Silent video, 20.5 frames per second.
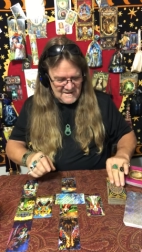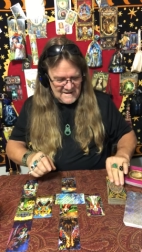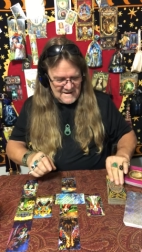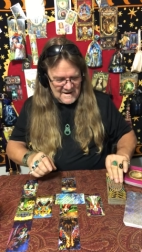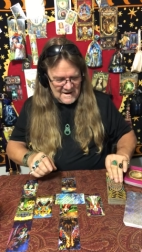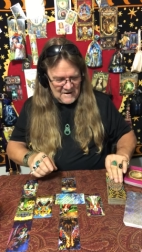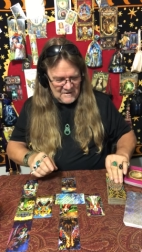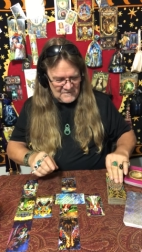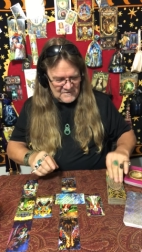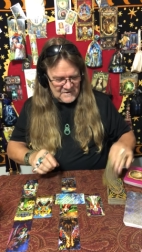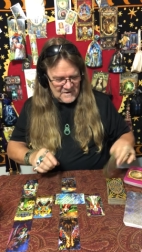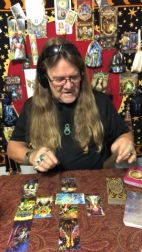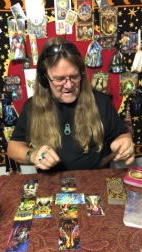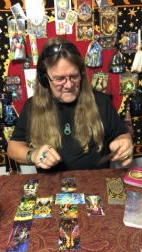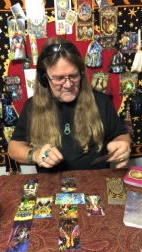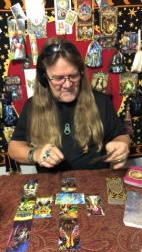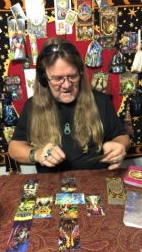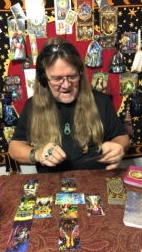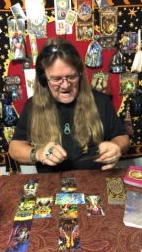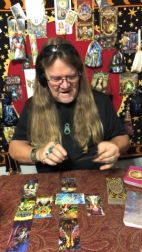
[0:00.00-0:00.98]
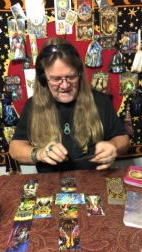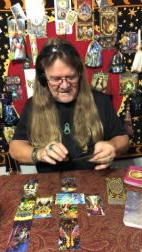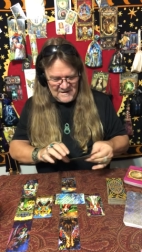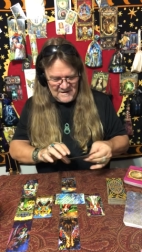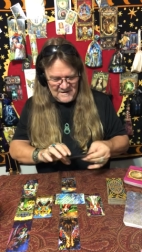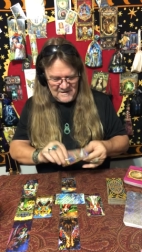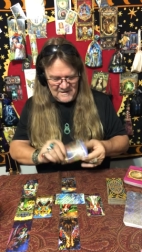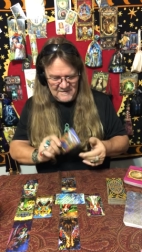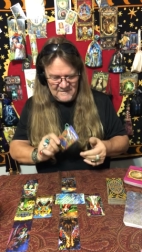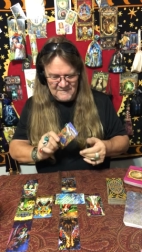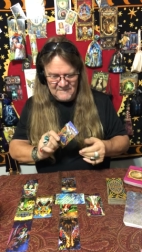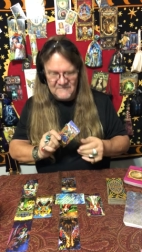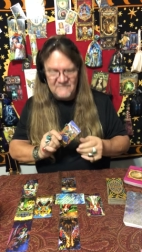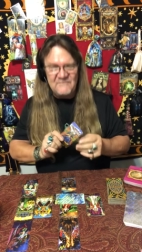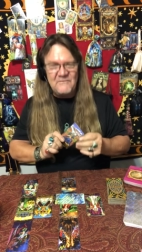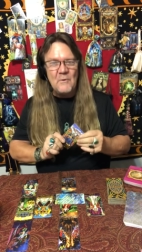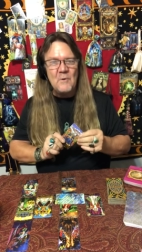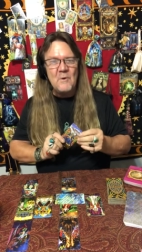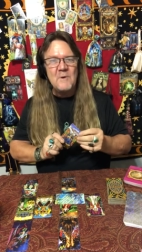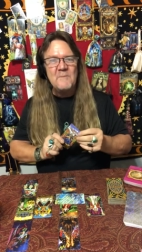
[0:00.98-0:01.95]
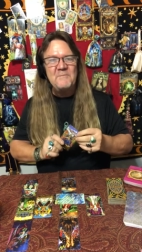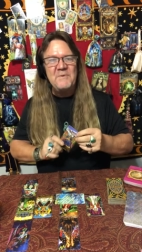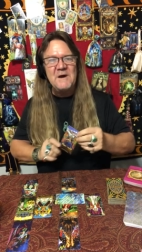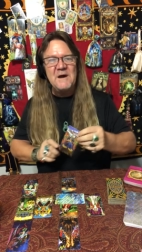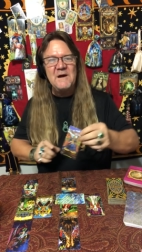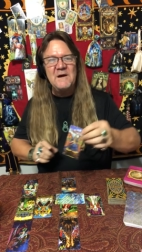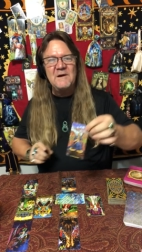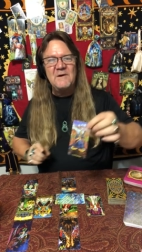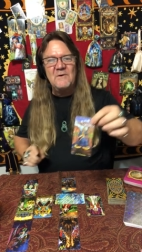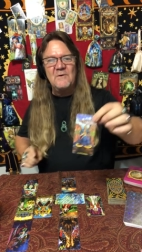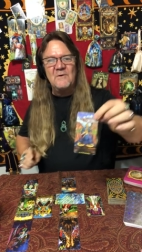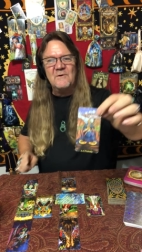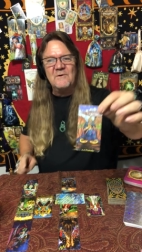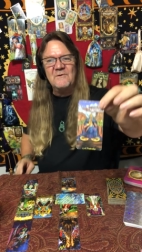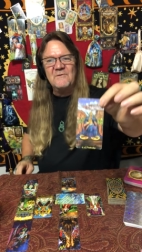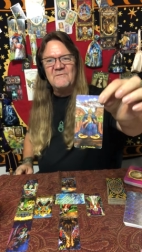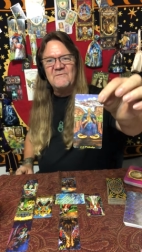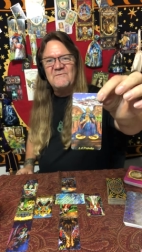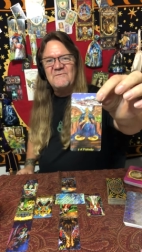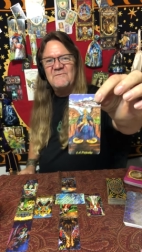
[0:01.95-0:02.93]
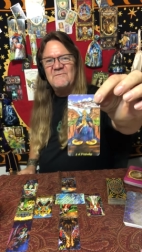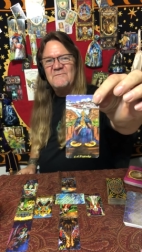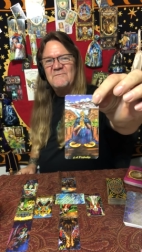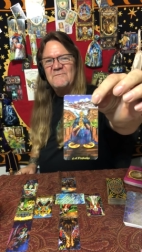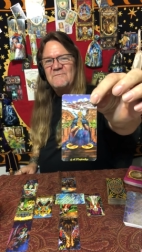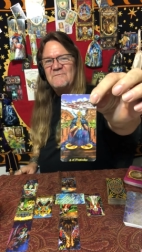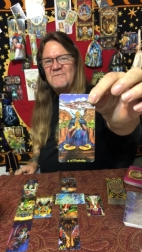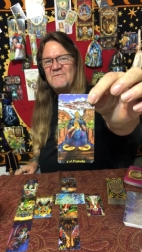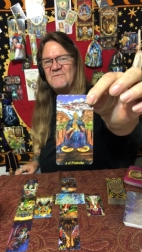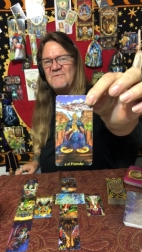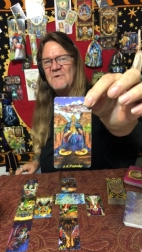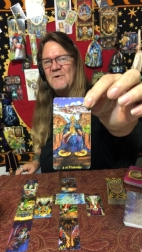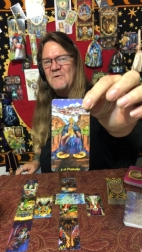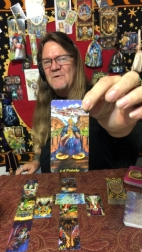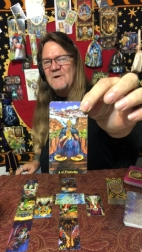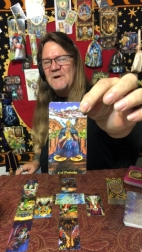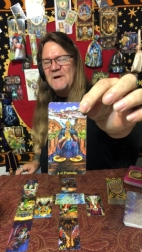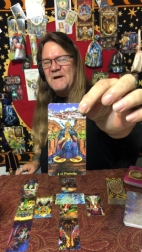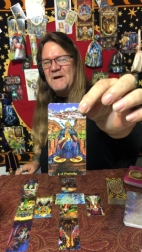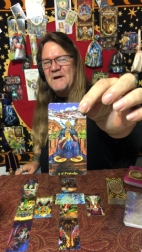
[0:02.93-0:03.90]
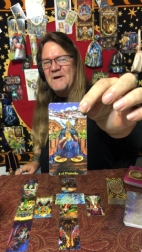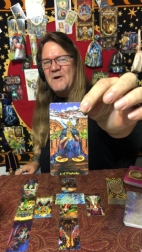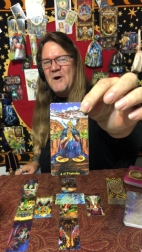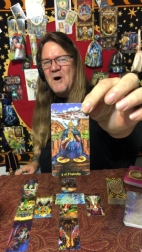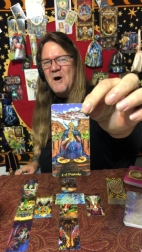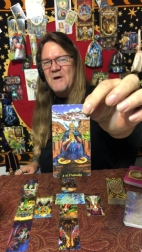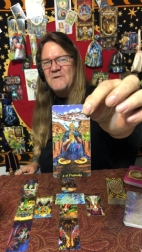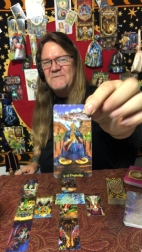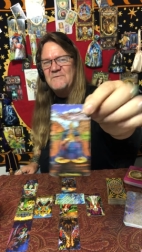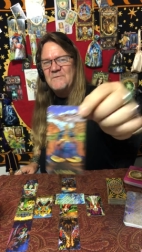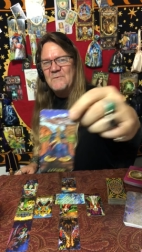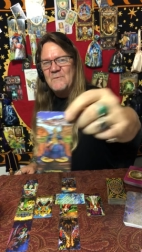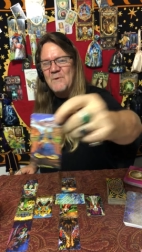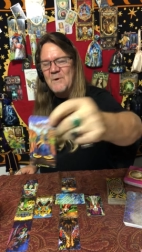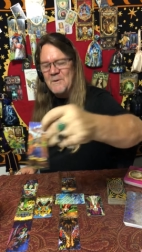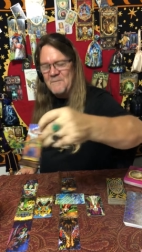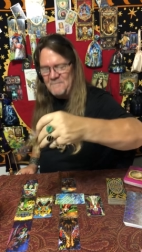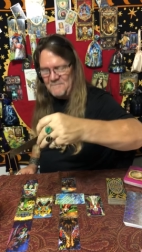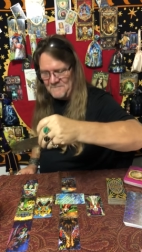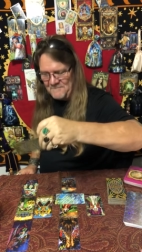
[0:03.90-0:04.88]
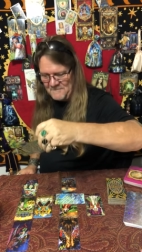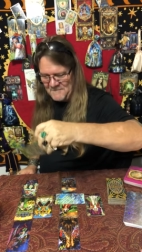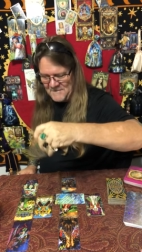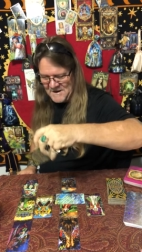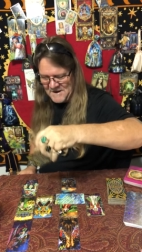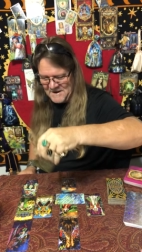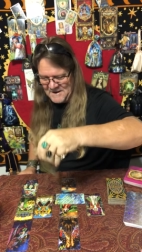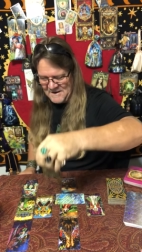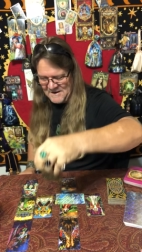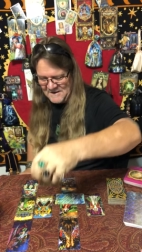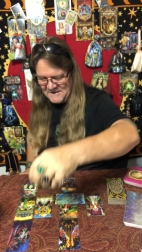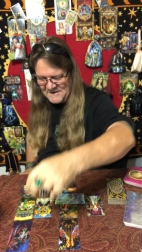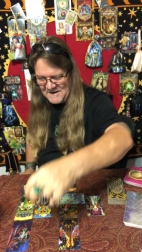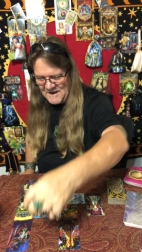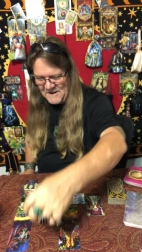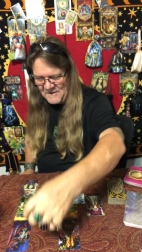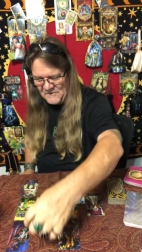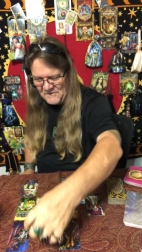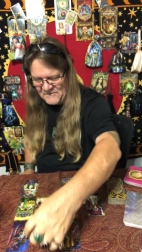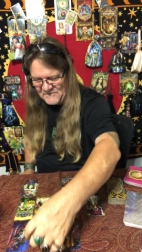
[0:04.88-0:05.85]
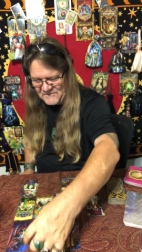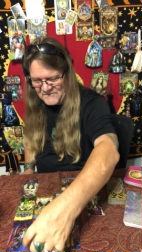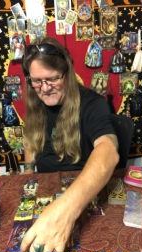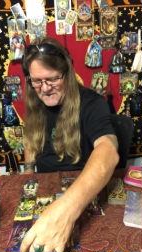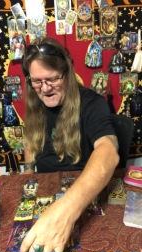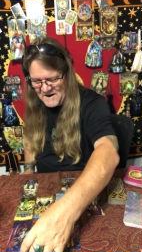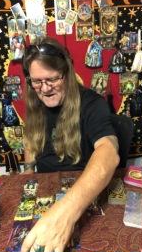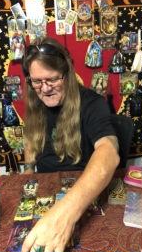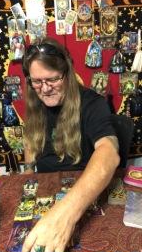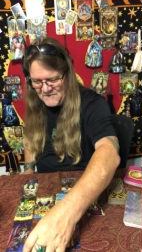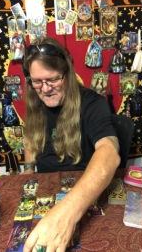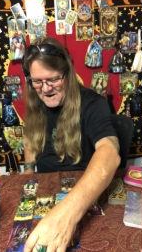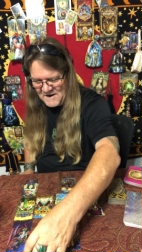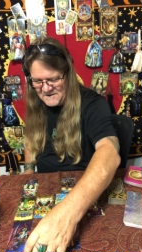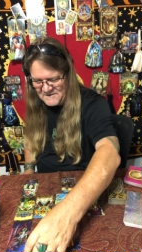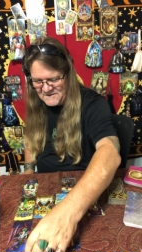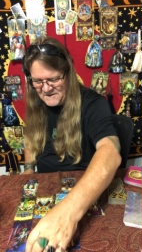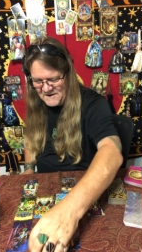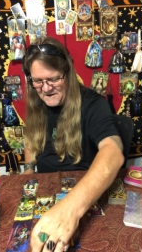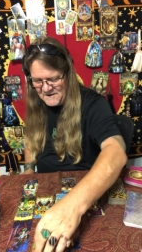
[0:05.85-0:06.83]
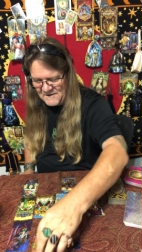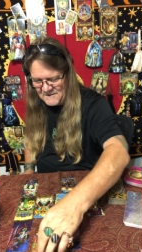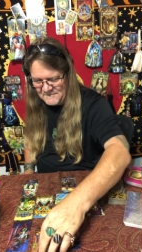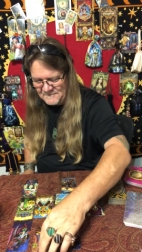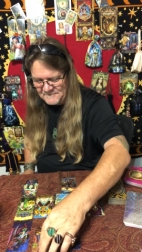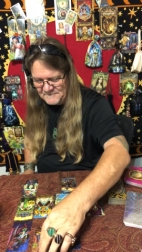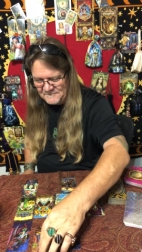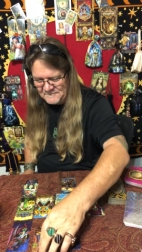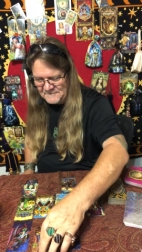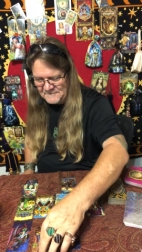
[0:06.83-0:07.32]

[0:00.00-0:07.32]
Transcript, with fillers: Outcome right here, four pentacles, still clinging on to them. That earth sign right there.